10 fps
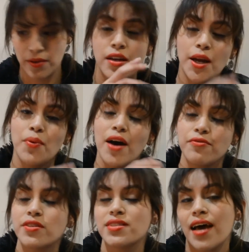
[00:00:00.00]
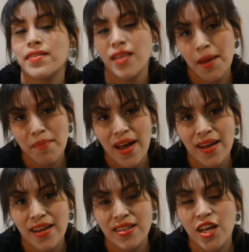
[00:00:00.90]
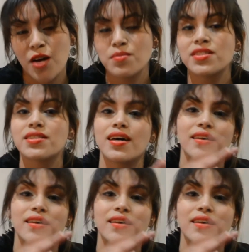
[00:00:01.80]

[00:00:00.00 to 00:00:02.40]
Now, after that dilemma comes